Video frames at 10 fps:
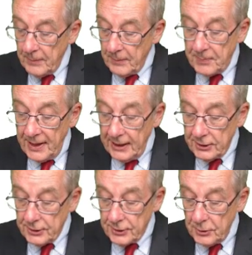must
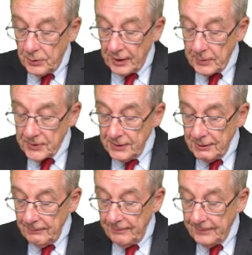be
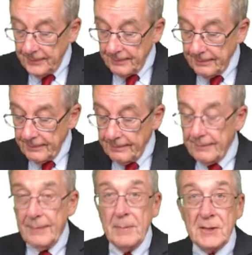2,000.
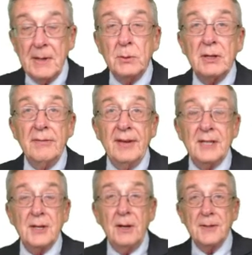Must be equal to the fixed